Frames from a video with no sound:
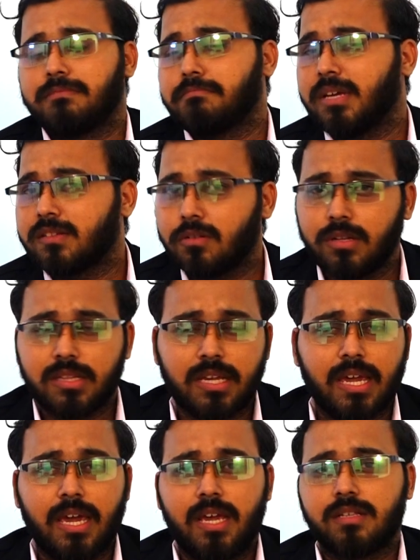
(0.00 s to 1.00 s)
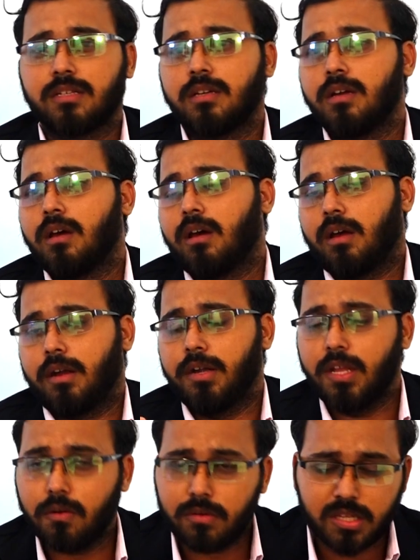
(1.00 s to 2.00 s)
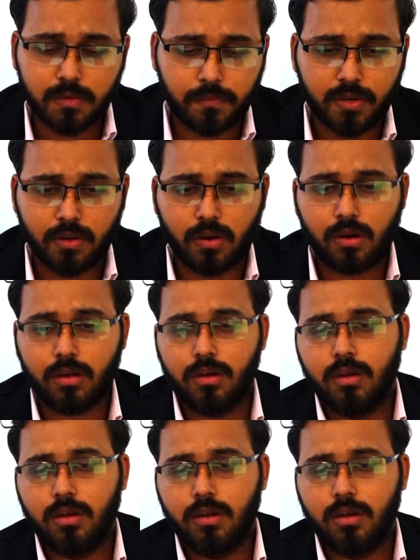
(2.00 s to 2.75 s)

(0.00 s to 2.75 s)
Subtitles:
Mesolithic age, Neolithic period.